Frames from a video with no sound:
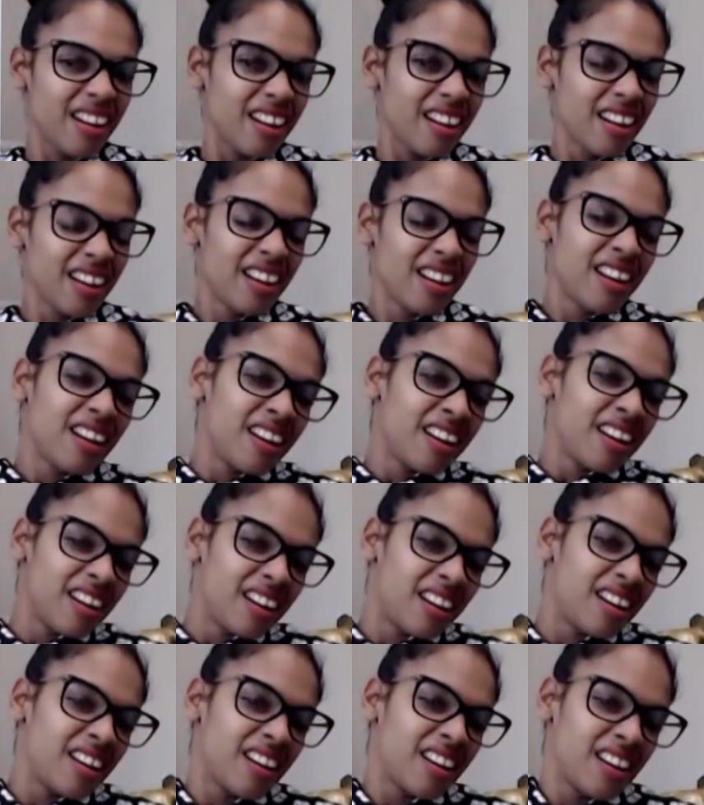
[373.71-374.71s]

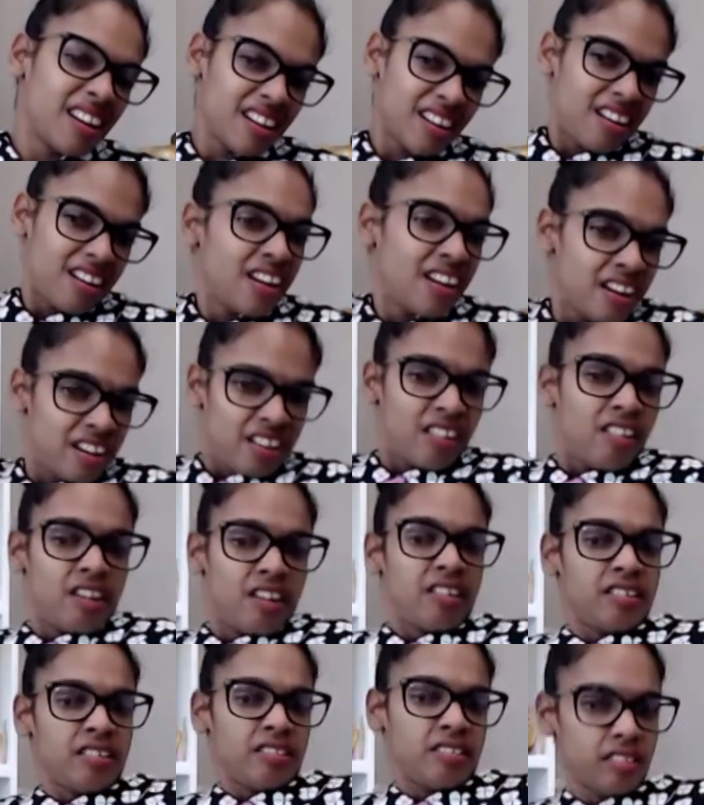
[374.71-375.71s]

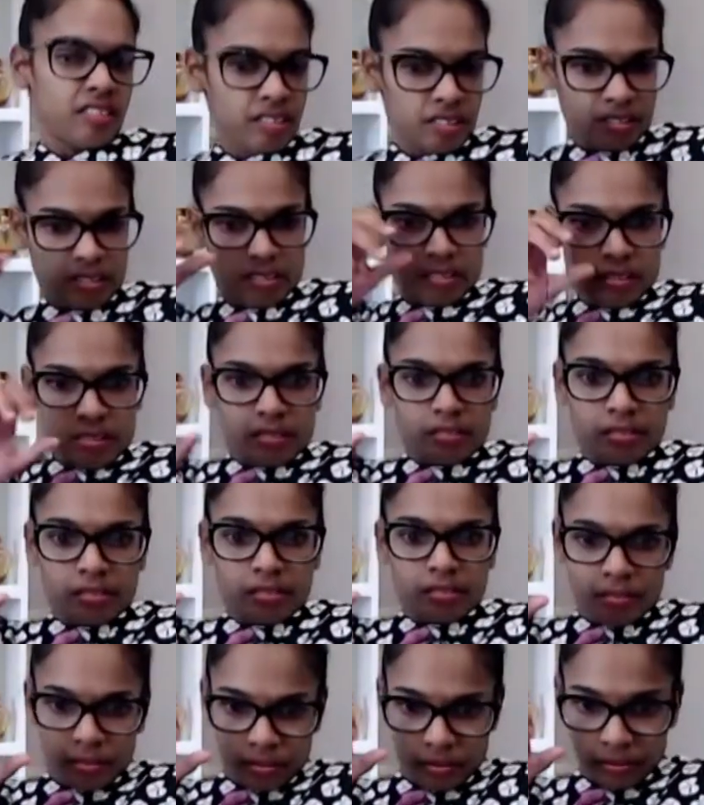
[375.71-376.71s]

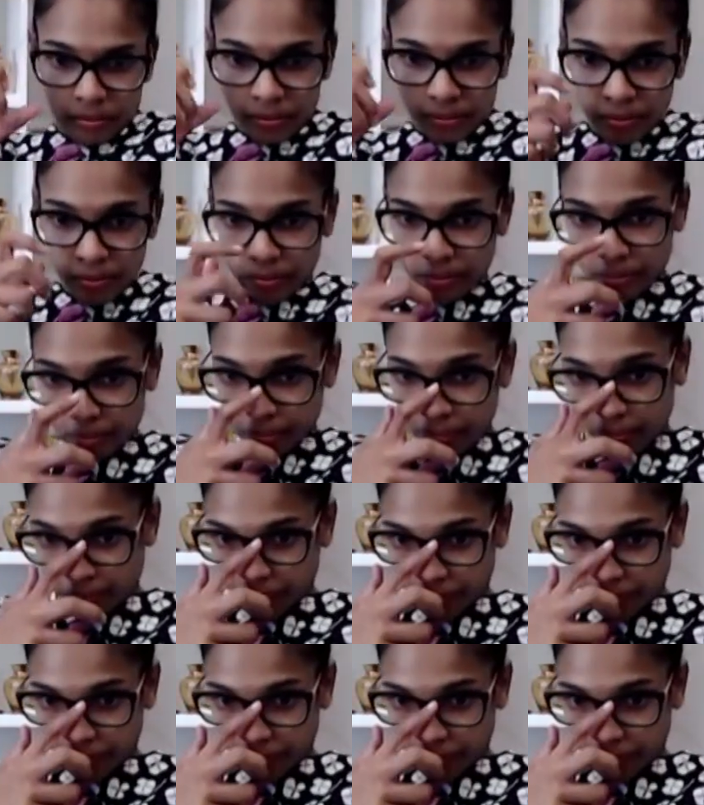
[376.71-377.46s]
(silent)